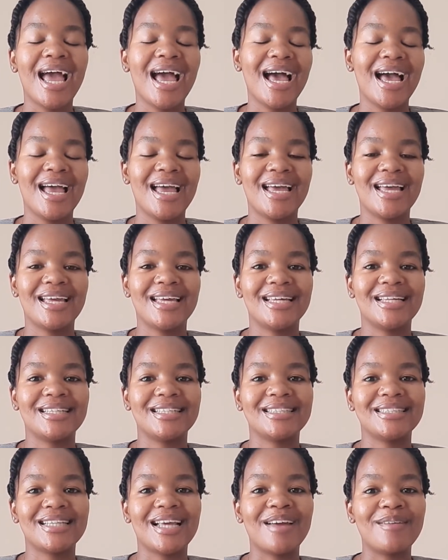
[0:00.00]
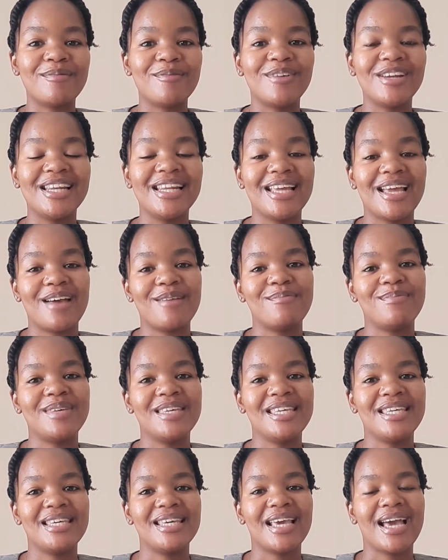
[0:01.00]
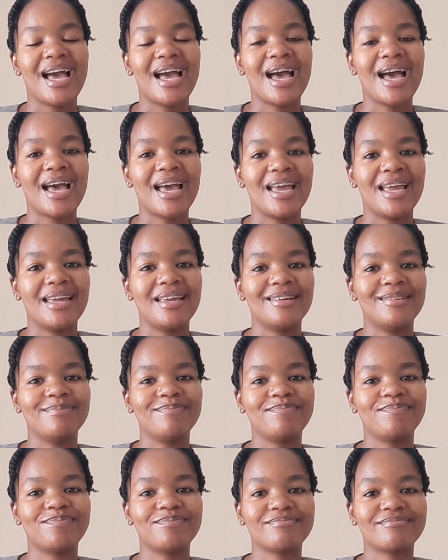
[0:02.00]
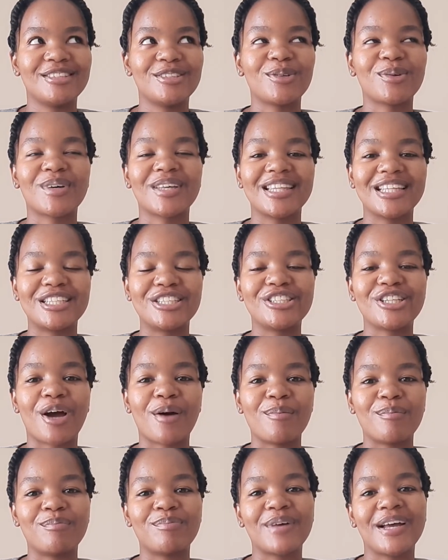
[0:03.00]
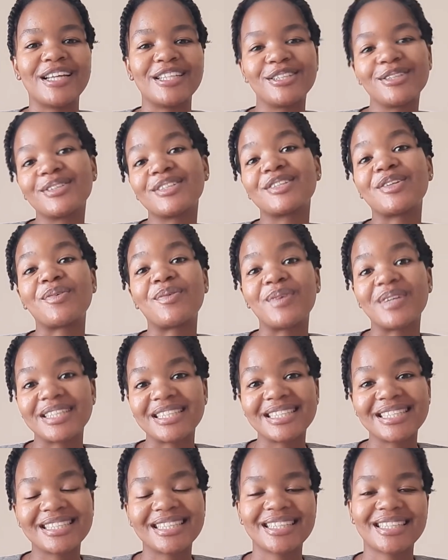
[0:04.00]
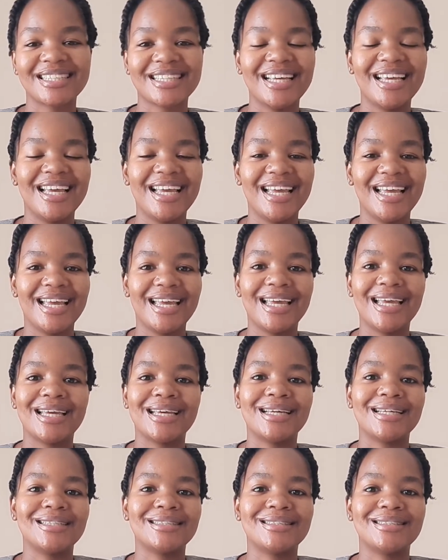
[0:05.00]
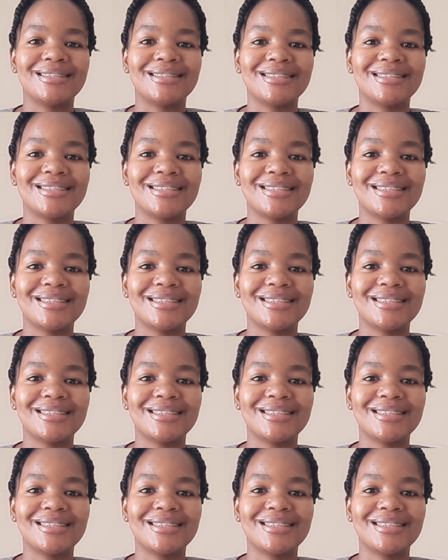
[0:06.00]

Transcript: and I'm really happy I took the jump. I took the risk, and